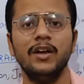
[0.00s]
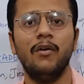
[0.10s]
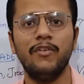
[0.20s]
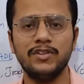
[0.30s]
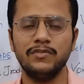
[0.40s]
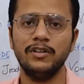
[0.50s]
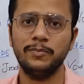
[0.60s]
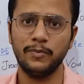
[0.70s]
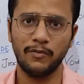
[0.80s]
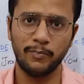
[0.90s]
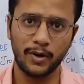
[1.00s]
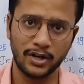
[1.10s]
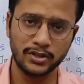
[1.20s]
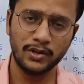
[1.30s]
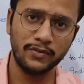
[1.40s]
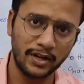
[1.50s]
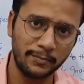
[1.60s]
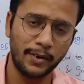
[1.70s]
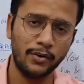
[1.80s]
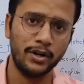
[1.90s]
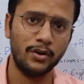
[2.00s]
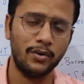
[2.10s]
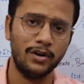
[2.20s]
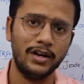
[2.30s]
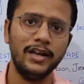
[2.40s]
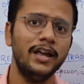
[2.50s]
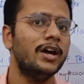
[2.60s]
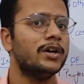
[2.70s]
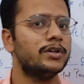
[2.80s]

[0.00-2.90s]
which was of production of gunpowder only